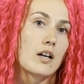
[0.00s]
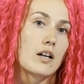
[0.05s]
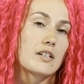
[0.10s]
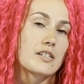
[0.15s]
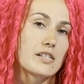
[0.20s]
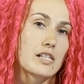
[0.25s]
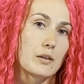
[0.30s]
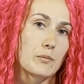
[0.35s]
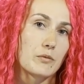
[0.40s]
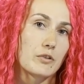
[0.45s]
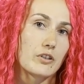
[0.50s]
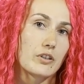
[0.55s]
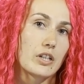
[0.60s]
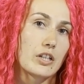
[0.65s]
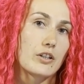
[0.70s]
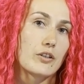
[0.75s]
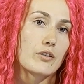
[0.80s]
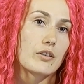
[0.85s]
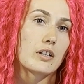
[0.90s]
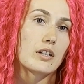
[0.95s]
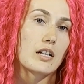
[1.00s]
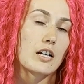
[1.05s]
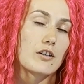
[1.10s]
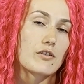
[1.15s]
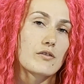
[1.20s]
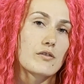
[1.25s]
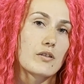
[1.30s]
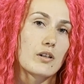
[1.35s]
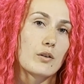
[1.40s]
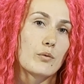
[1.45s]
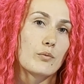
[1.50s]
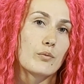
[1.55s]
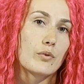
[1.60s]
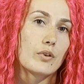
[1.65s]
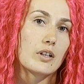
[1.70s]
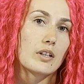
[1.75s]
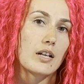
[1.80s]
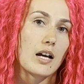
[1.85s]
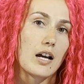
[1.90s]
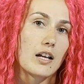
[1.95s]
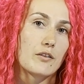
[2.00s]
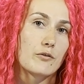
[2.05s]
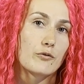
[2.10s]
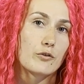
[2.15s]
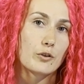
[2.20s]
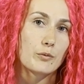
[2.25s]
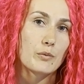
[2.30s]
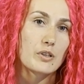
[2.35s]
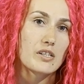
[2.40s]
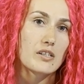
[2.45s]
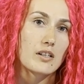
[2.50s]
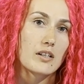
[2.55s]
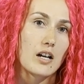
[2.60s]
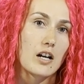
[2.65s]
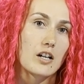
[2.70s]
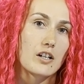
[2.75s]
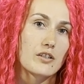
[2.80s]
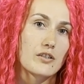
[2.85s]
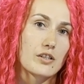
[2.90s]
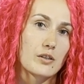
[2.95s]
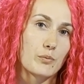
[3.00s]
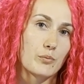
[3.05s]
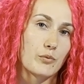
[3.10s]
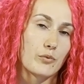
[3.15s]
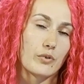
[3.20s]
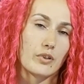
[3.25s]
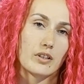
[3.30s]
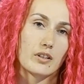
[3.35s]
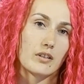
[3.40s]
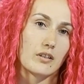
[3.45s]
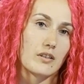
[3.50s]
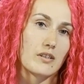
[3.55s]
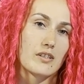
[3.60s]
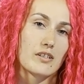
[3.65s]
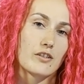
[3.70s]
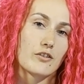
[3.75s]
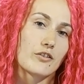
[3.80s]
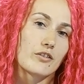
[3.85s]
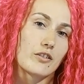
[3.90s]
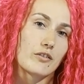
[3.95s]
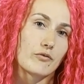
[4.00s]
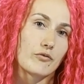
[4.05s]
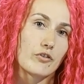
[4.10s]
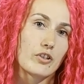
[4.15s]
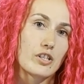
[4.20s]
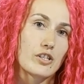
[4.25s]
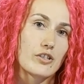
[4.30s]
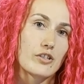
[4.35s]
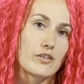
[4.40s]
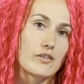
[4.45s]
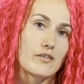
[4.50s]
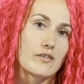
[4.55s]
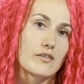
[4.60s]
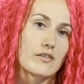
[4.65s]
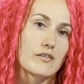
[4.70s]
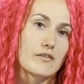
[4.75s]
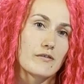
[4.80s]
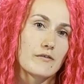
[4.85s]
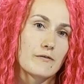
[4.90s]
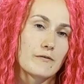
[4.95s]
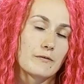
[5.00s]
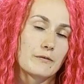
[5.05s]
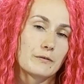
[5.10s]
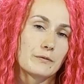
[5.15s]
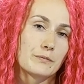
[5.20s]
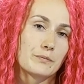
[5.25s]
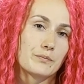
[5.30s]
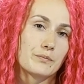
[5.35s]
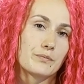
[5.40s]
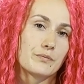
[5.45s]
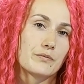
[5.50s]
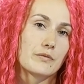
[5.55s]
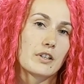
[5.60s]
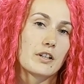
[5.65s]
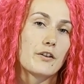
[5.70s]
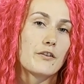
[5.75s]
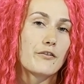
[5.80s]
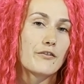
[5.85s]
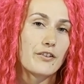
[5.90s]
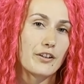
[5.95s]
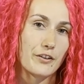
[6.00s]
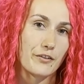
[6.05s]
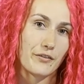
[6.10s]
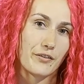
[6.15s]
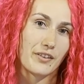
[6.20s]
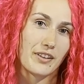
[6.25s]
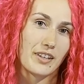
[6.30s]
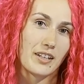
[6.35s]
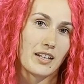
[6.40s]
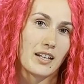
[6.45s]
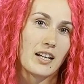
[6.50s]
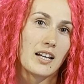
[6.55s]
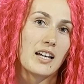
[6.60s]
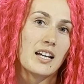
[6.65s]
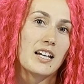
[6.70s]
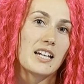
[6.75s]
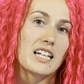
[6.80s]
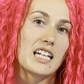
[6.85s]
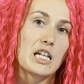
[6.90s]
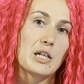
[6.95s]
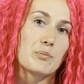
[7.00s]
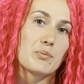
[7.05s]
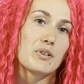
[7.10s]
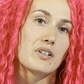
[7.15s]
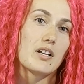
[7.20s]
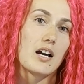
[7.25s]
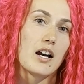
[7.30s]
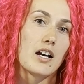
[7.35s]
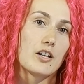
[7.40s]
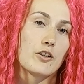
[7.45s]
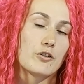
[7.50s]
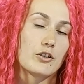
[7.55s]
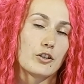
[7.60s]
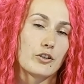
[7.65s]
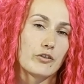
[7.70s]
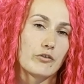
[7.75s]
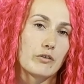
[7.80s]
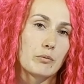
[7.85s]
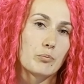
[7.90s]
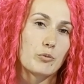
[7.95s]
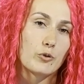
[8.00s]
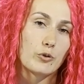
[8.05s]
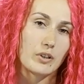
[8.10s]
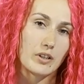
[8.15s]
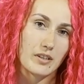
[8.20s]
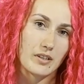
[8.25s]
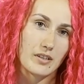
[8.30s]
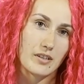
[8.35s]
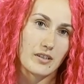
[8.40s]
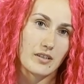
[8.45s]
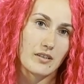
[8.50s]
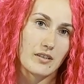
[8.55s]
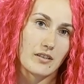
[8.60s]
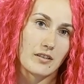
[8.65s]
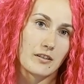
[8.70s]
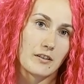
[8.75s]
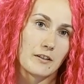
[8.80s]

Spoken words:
Similarly, you can also avoid ad formats that aren't supported in certain regions. Fifth, keep an eye on your reports.